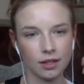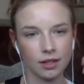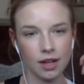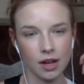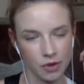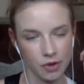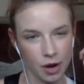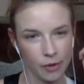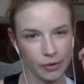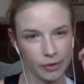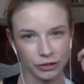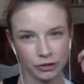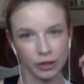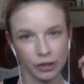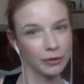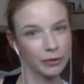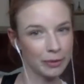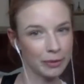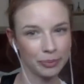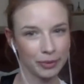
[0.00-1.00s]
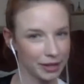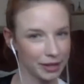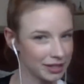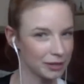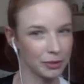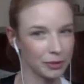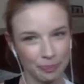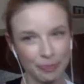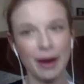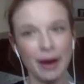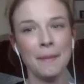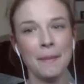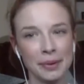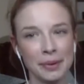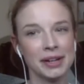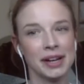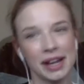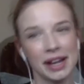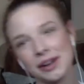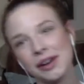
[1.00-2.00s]
Oh no, he's trying to replace it with
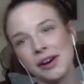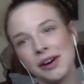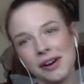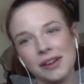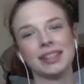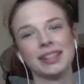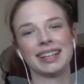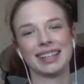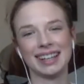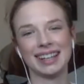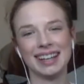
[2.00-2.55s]
pumpernickel. Like